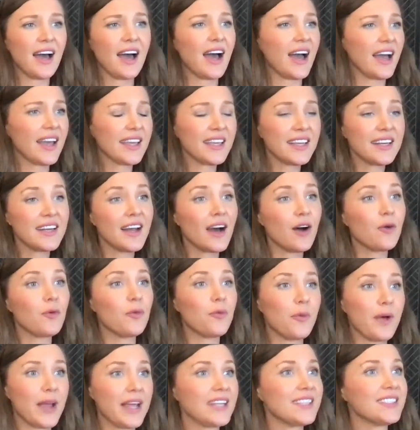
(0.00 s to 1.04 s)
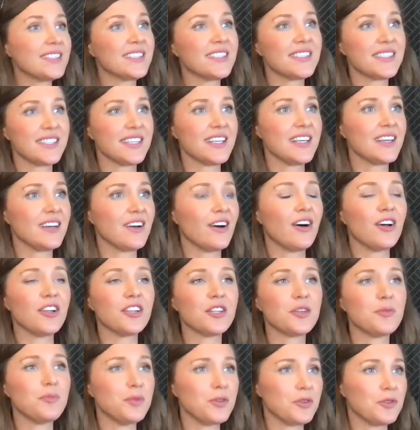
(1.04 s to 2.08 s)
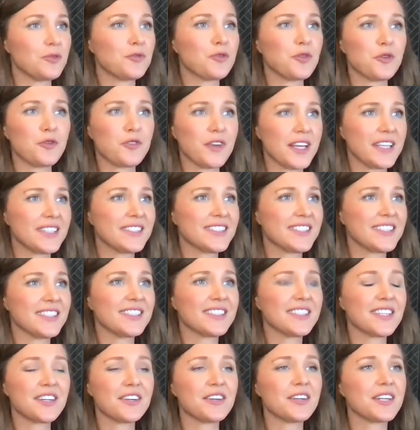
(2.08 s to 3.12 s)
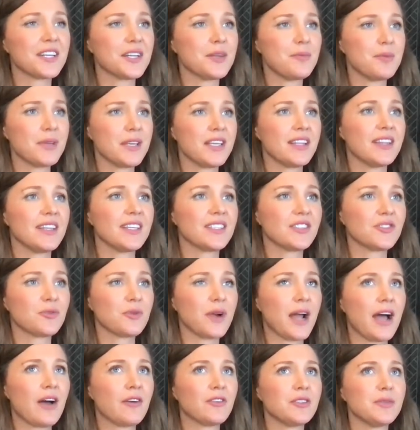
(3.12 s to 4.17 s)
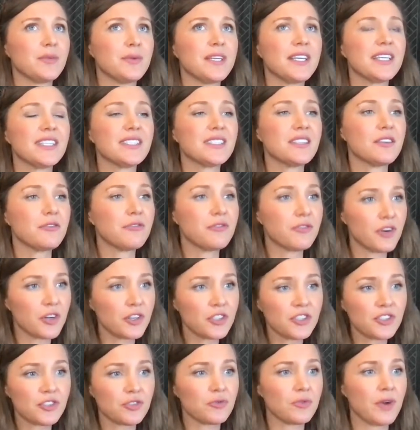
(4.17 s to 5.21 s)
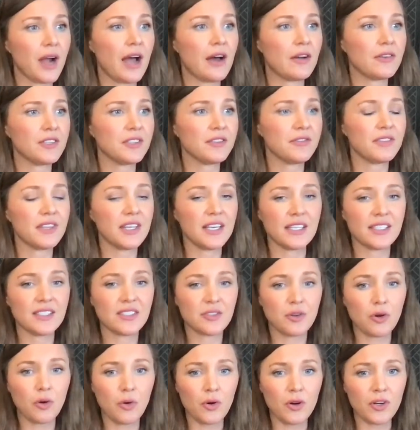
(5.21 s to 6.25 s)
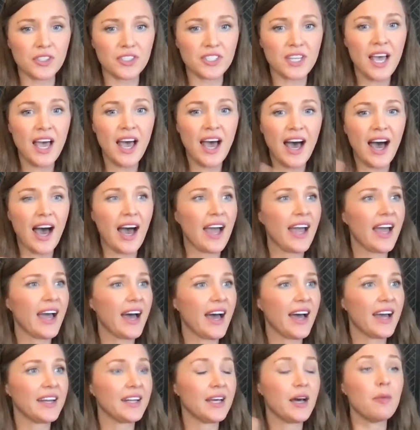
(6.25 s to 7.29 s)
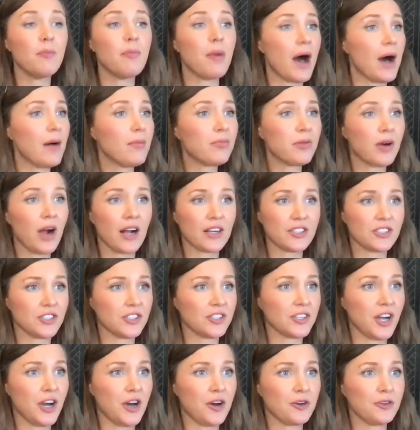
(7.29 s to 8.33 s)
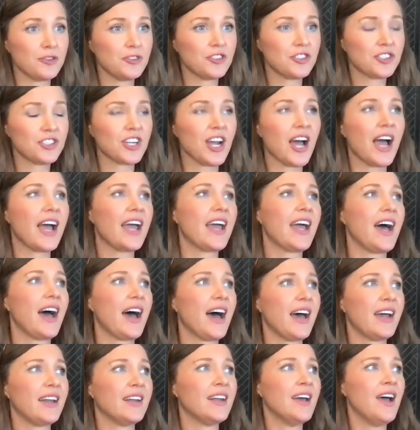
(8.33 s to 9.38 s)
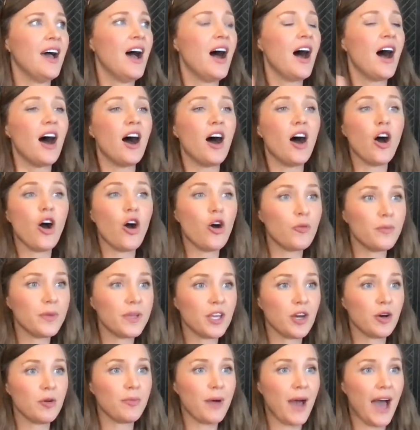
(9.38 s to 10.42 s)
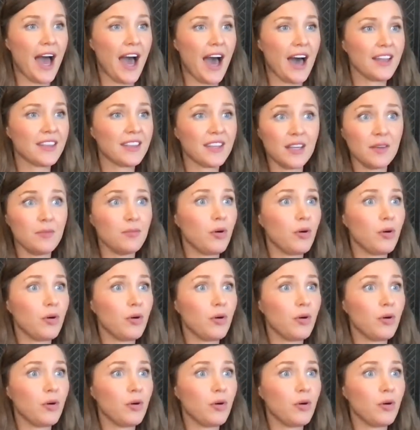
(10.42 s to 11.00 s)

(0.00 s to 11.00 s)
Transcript: I cannot wait to see all the beautiful faces that are going to be in this round, because the first round of this course, I had a Bob Proctor coach, I had a homeopath, and